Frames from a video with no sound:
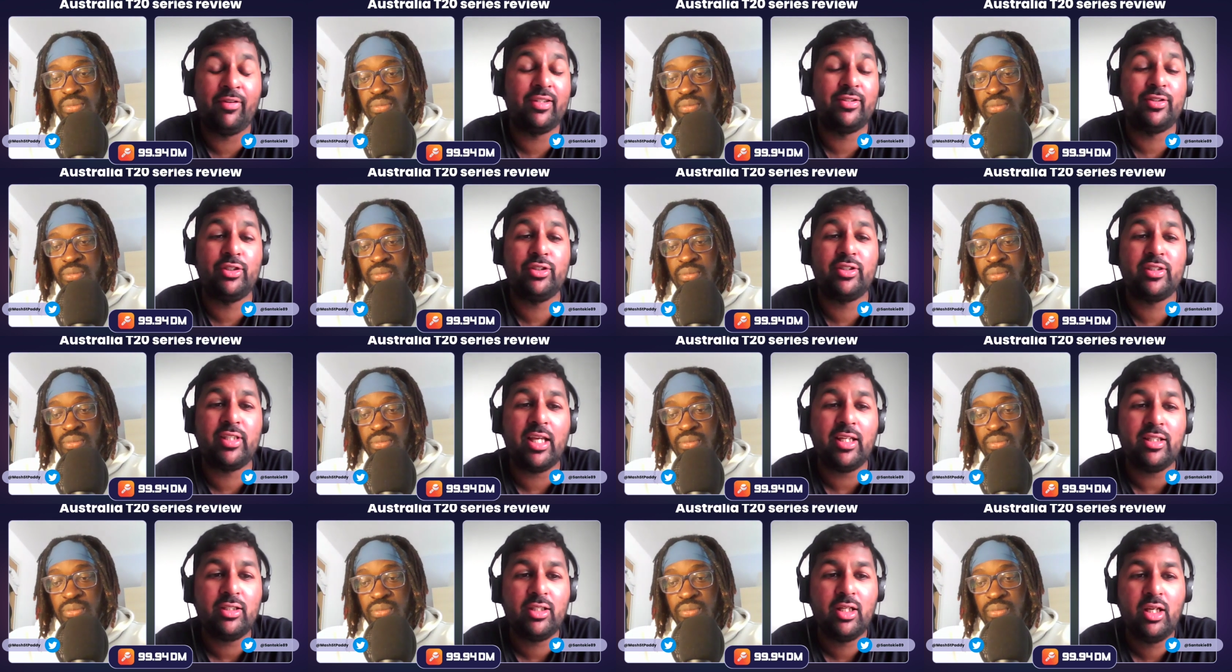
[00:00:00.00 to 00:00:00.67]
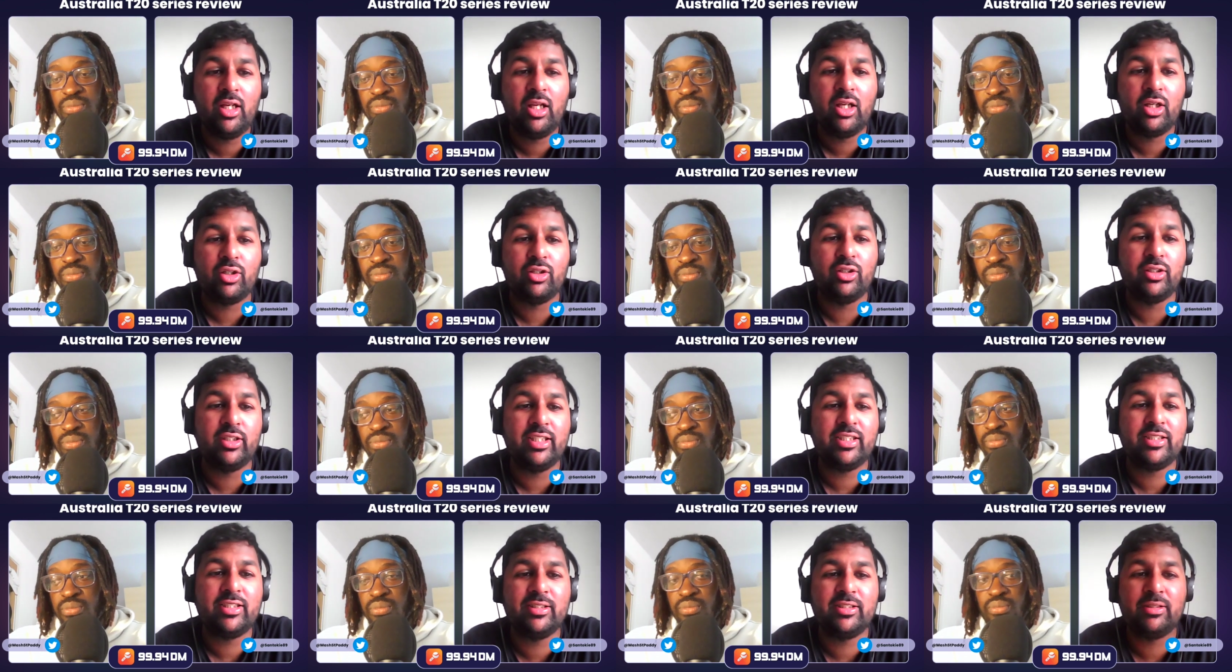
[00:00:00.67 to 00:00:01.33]
Speaker 1: However, as you said,
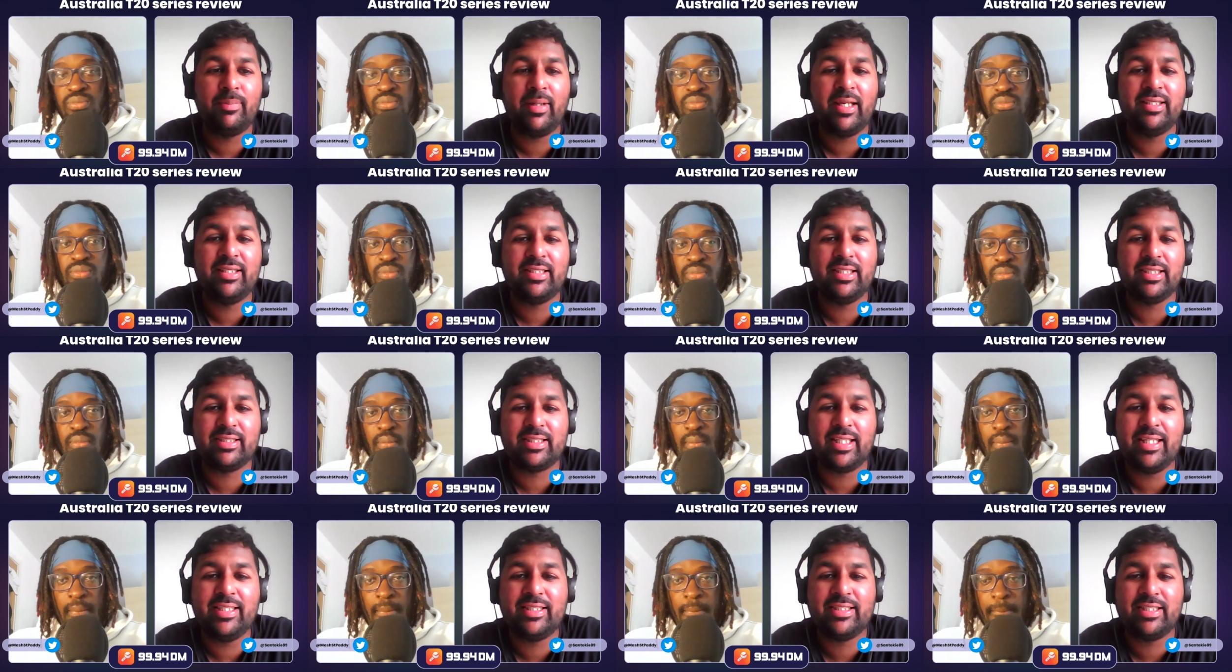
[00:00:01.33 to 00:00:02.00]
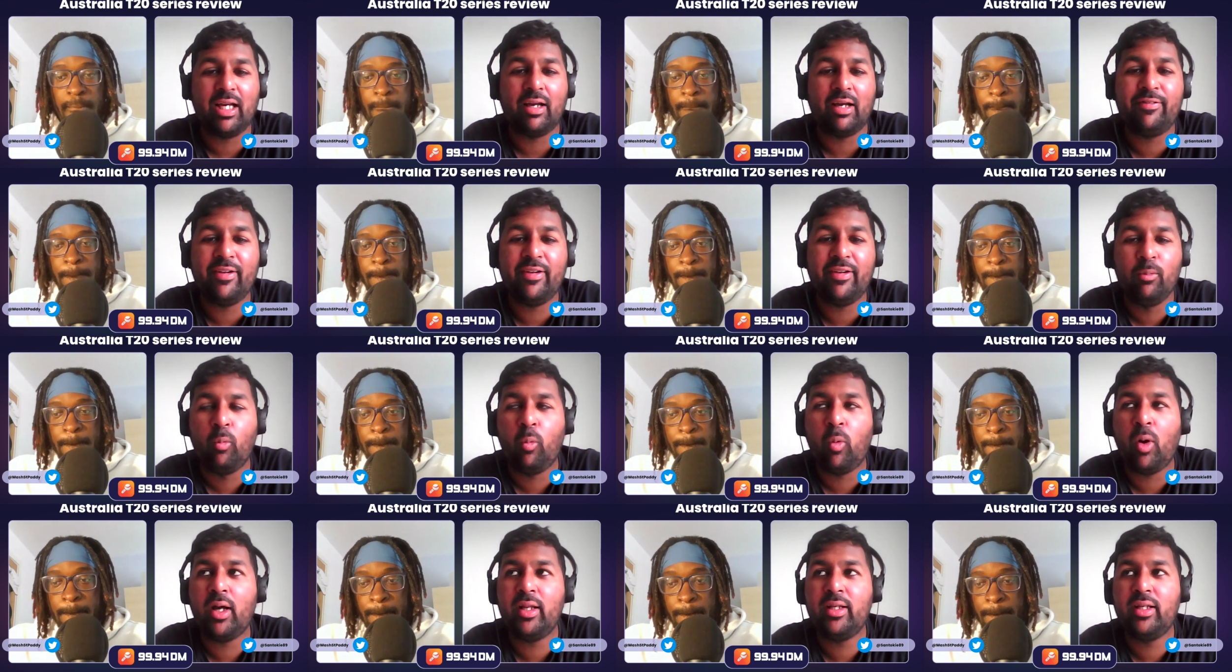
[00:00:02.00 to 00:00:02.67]
conditions may dictate
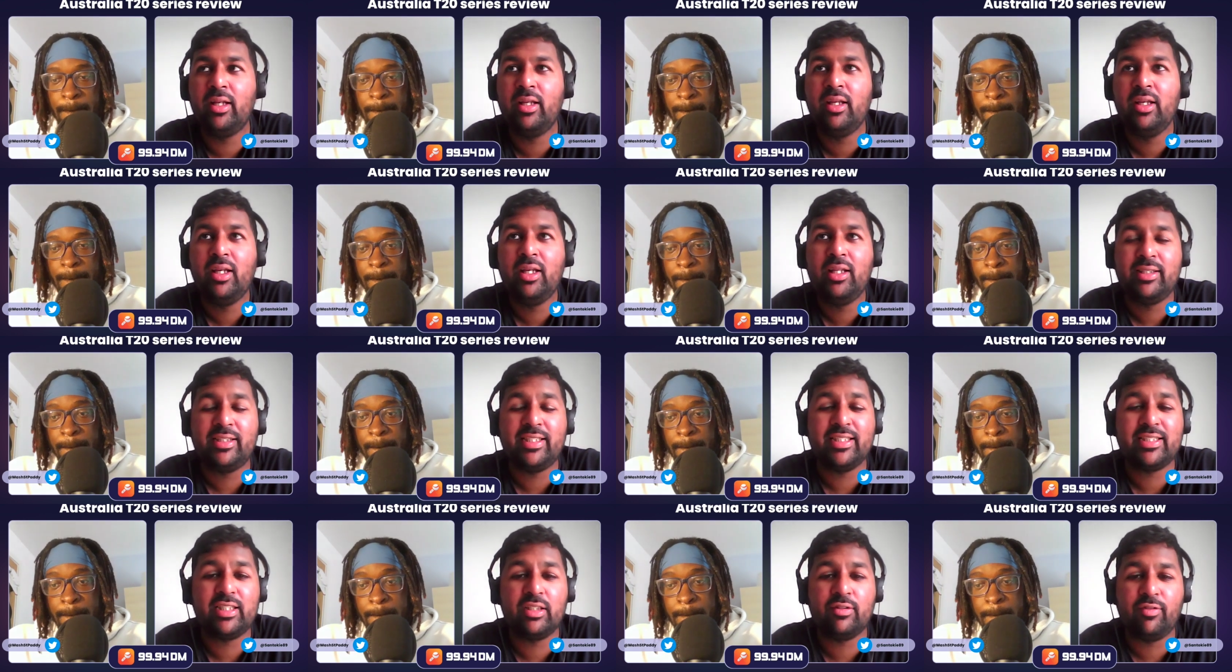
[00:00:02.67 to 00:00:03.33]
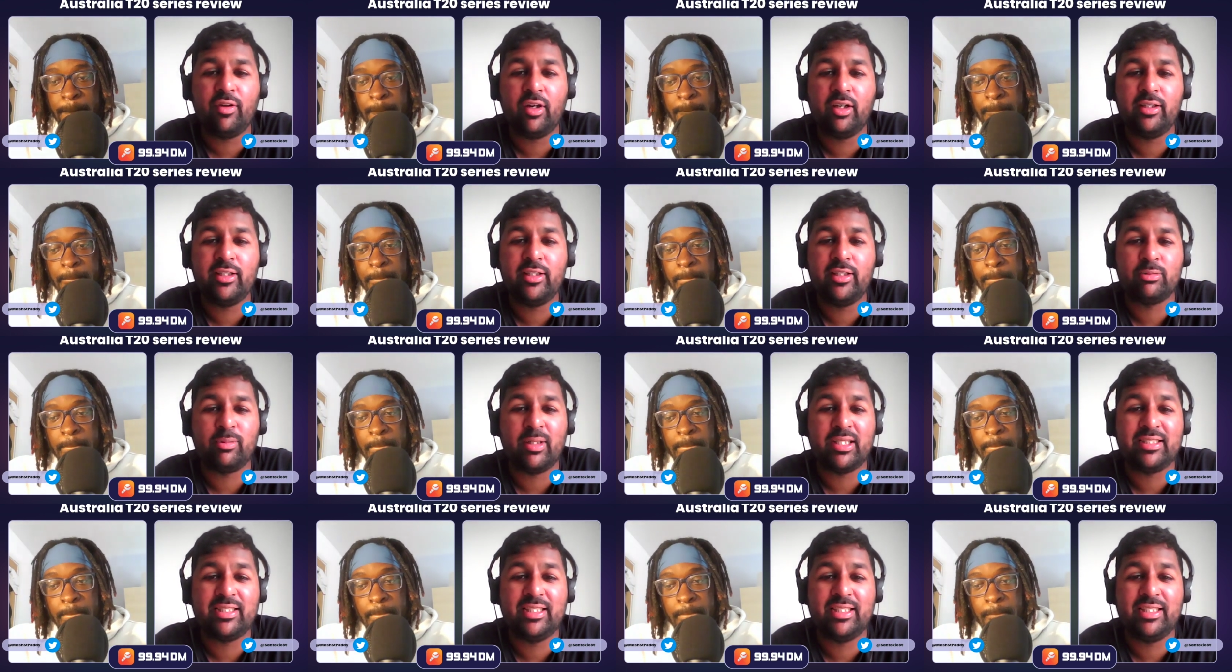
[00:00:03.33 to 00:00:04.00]
it. I think one
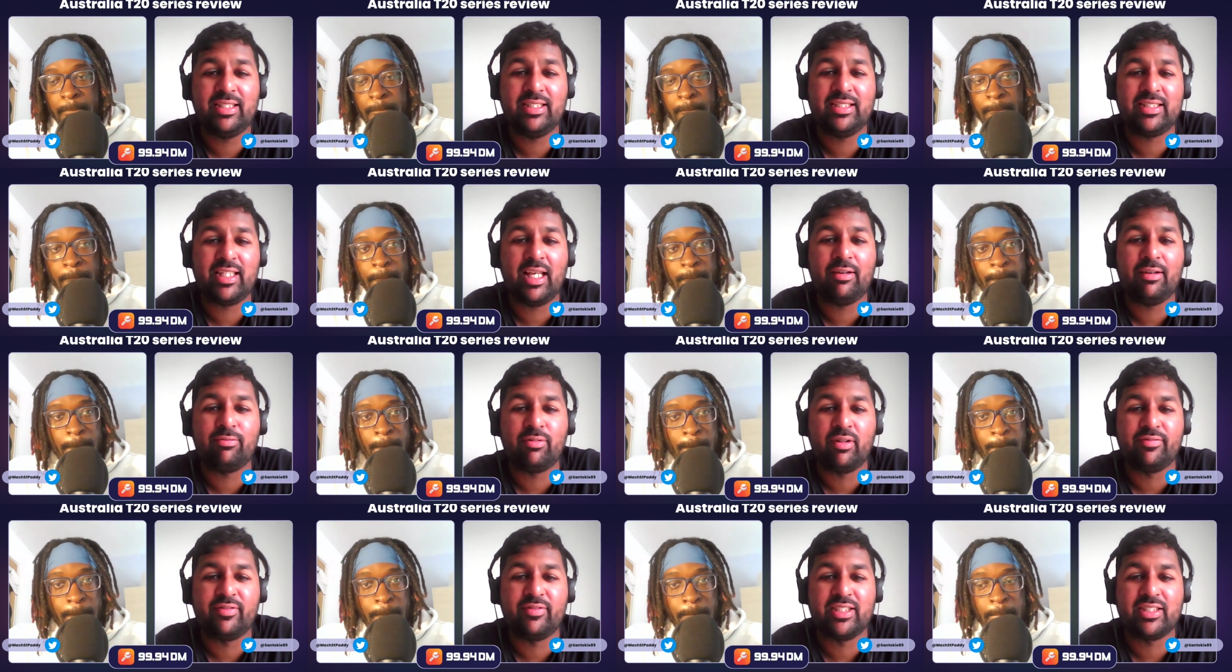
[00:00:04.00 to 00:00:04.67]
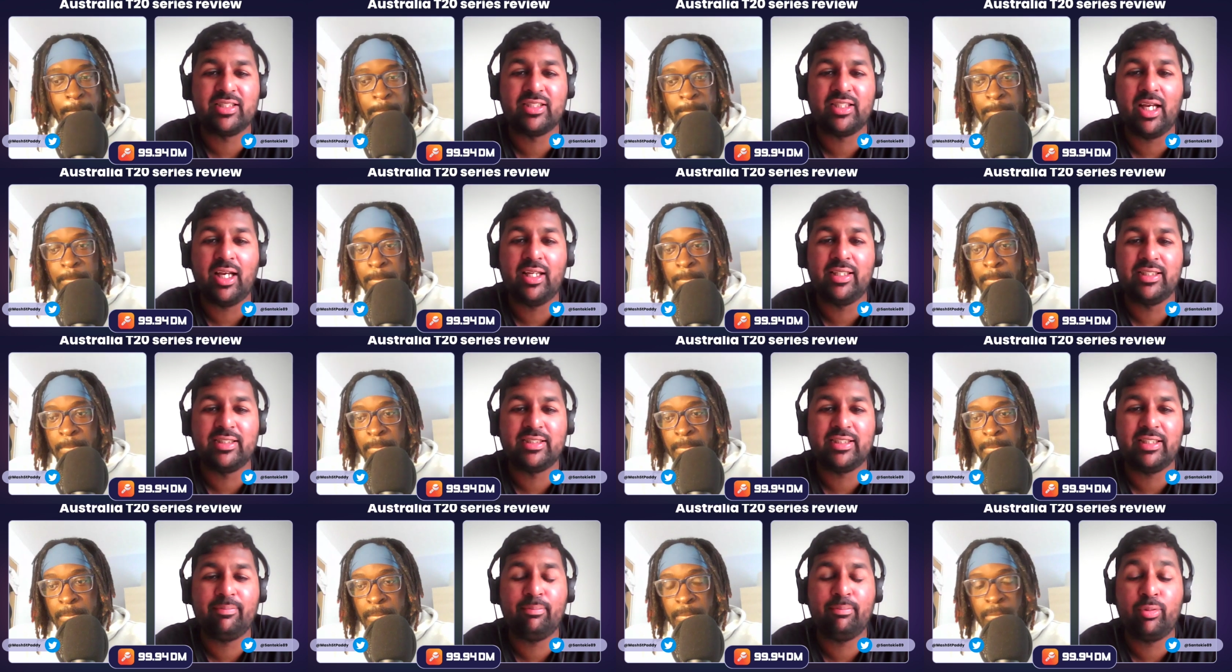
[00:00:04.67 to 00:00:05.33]
disadvantage West Indies have with
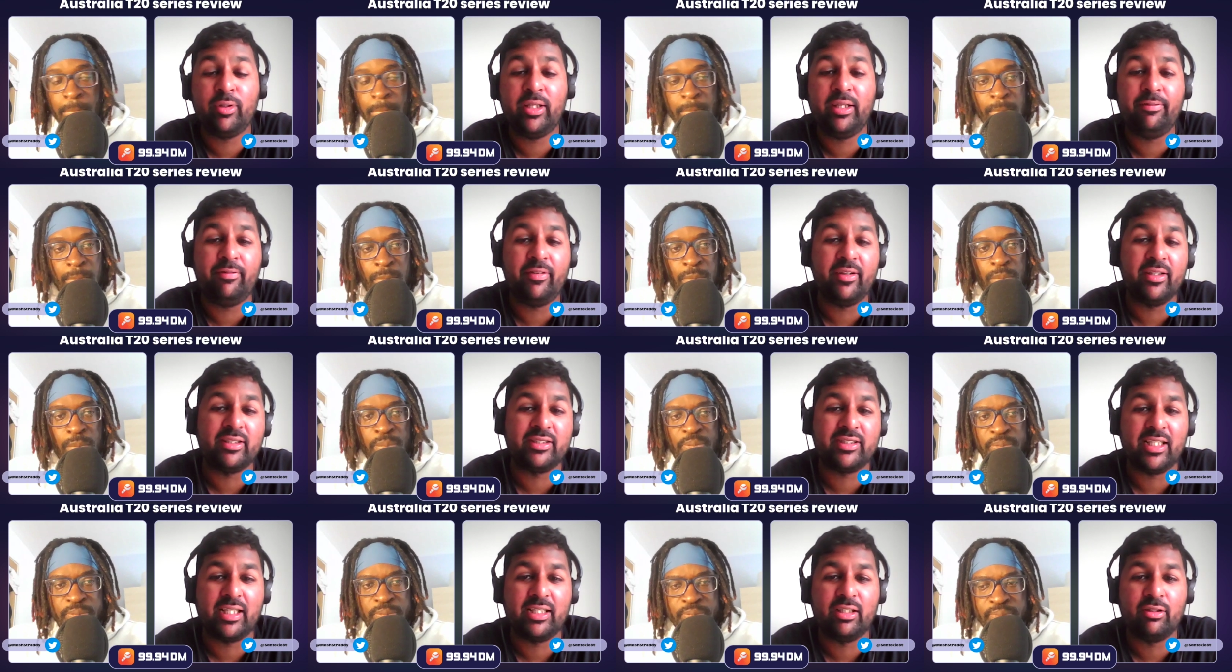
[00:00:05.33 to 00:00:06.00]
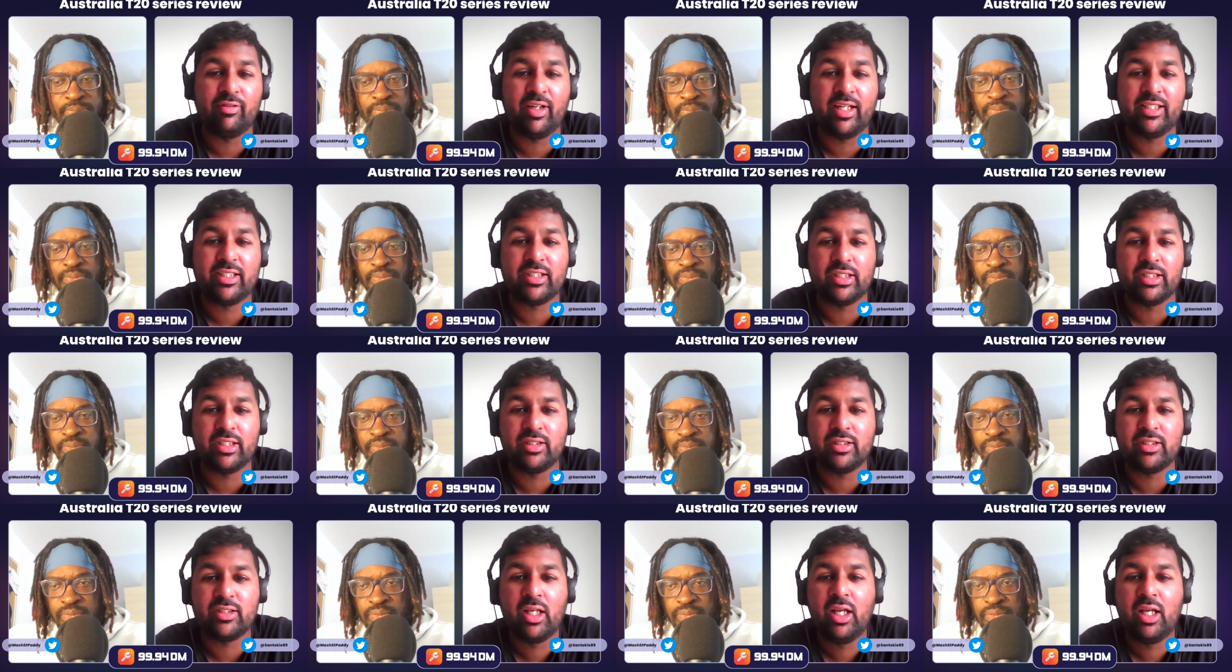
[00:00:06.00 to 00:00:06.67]
this side is in previous
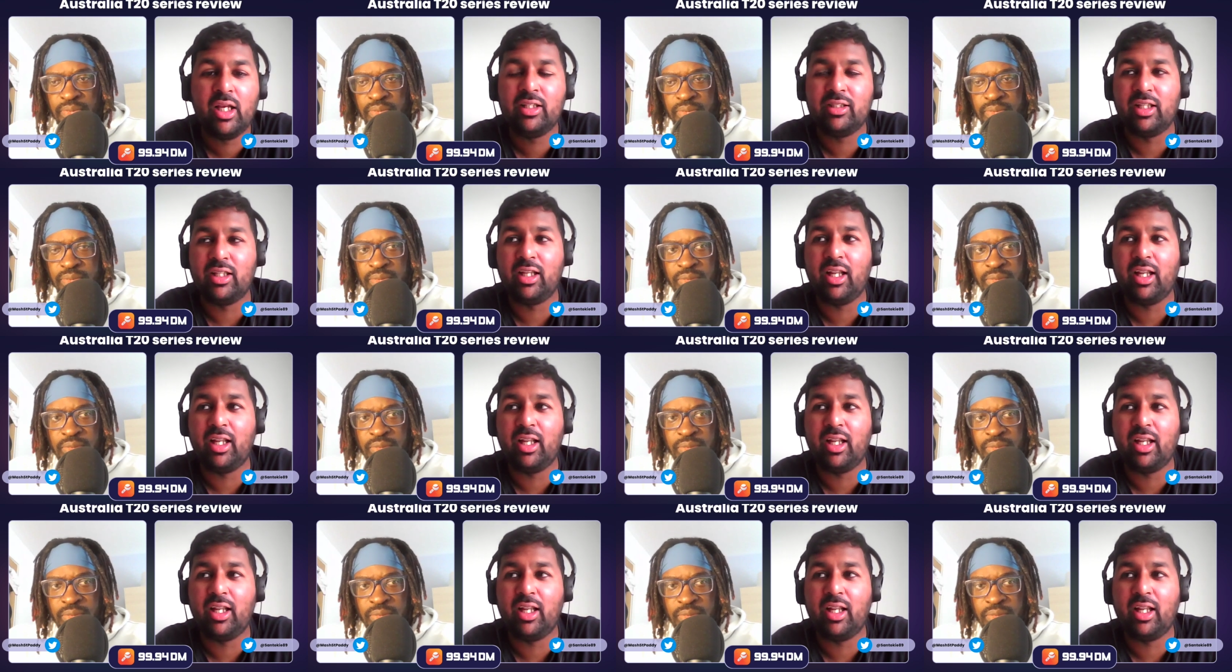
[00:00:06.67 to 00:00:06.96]
generations,